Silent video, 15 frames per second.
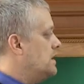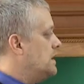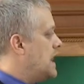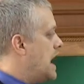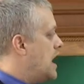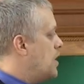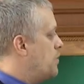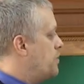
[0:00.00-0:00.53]

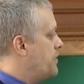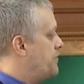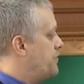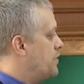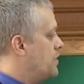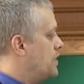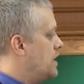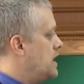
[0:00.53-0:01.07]
Now,
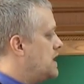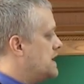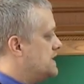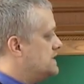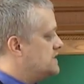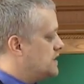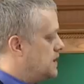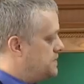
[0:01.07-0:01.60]
before
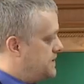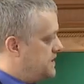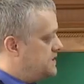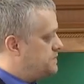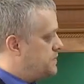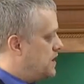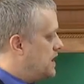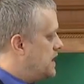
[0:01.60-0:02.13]
I stop
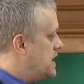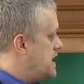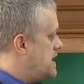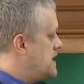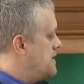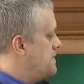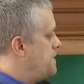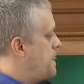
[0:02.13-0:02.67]
this part
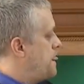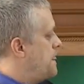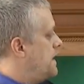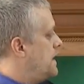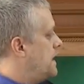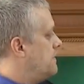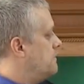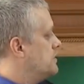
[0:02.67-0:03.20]
here,
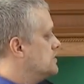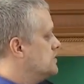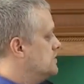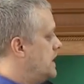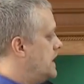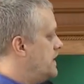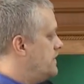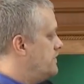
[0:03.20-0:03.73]
I want
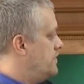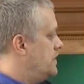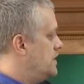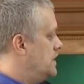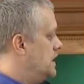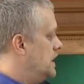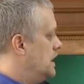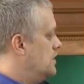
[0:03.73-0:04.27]
to have
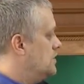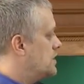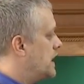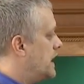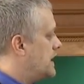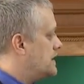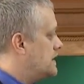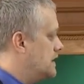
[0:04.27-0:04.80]
a
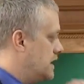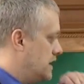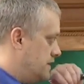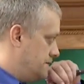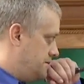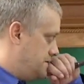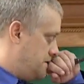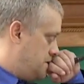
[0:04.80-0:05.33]
look at
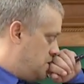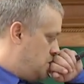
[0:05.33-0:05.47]
love.